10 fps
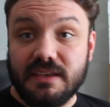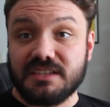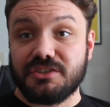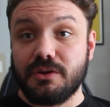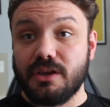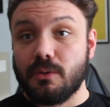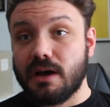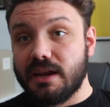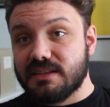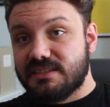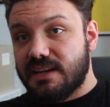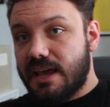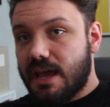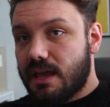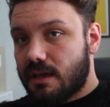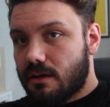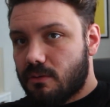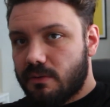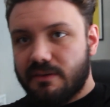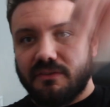the studio audience today,
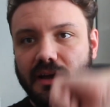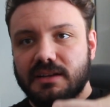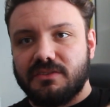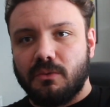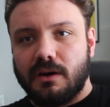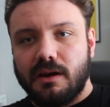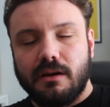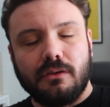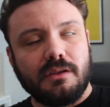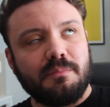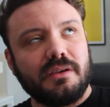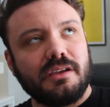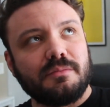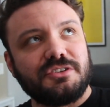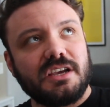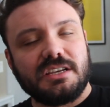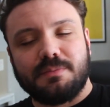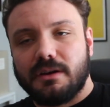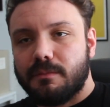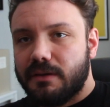we have got the one and only Billiam
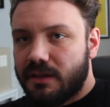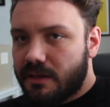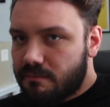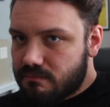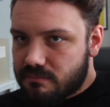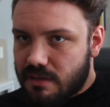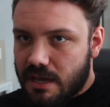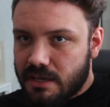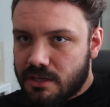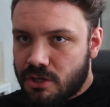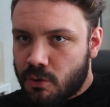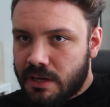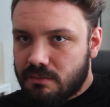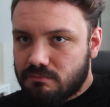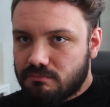Shakespeare. Billiam, how you doing?